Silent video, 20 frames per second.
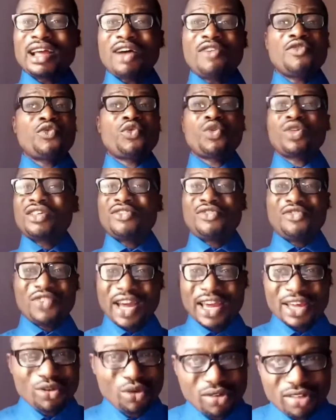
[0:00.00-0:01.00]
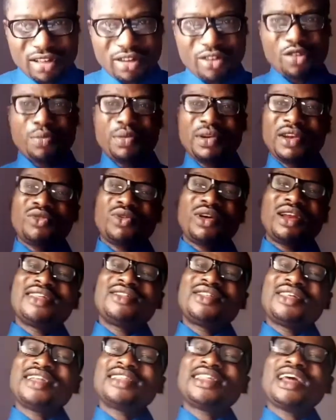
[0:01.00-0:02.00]
and fortifying yourself spiritually.
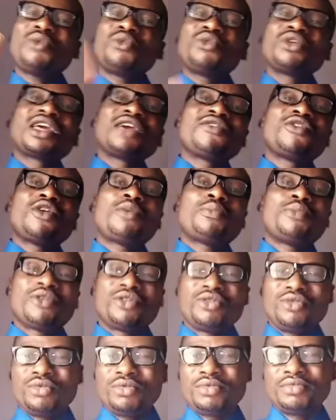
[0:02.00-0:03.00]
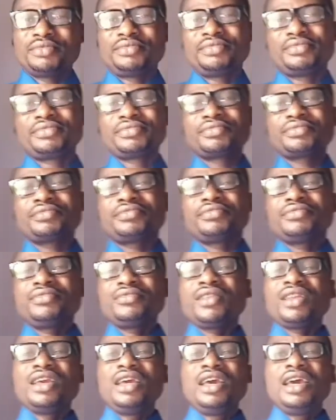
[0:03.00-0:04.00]
Satan will give up on you.
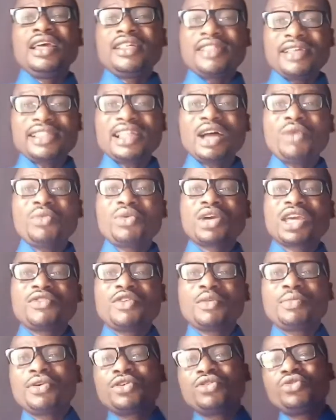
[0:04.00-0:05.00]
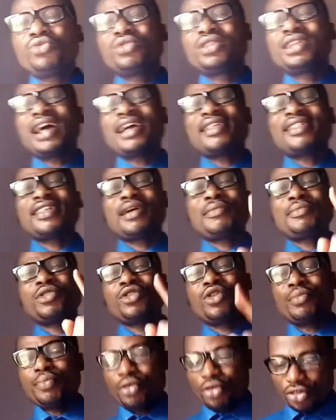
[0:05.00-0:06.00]
Satan will give up on you. That shall be
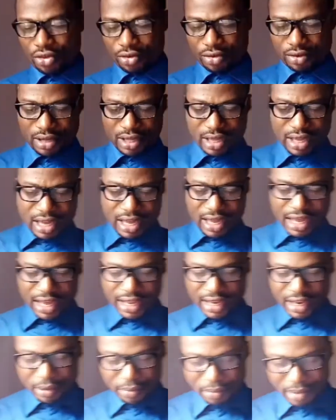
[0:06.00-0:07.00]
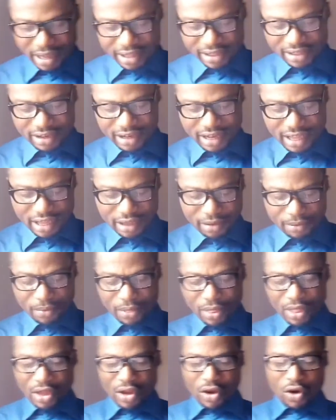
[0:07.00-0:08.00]
your portion. In the mighty name
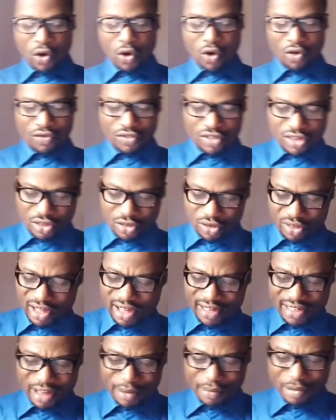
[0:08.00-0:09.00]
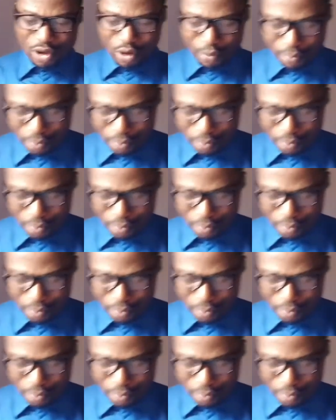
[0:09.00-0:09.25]
of Jesus. That shall be your